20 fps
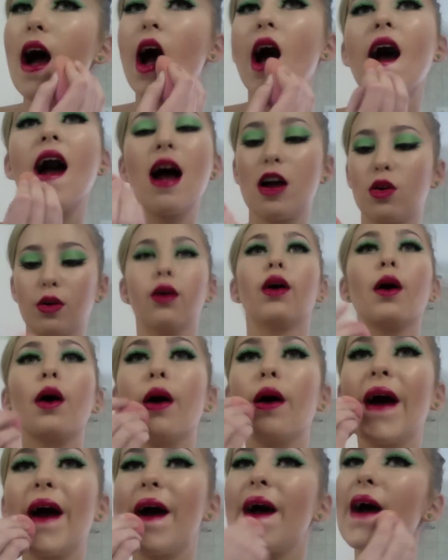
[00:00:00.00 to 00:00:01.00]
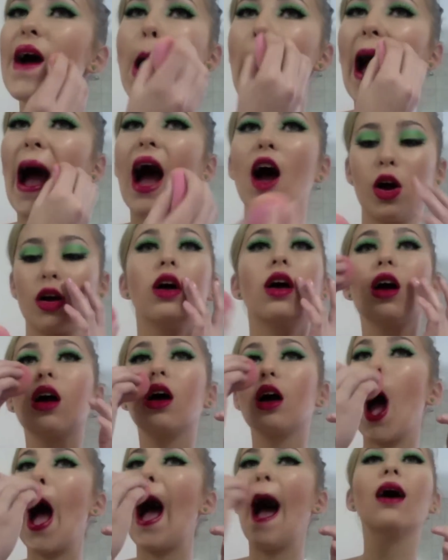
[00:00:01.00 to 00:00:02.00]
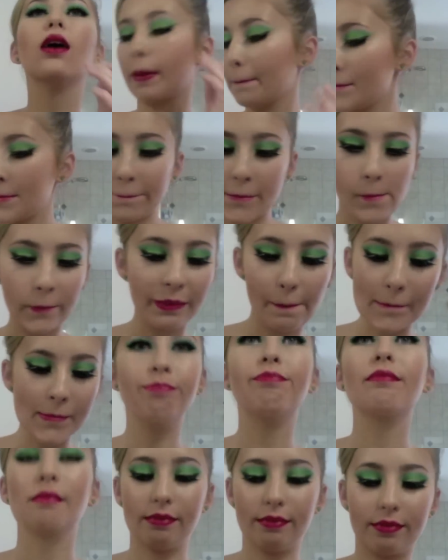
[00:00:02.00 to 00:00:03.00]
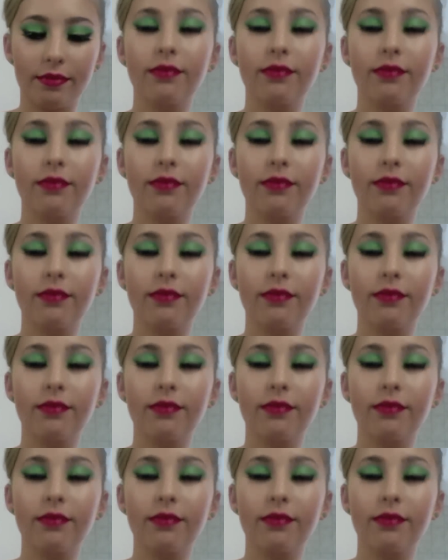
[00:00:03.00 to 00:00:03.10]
there you see me just taking the lip brush I used to mix the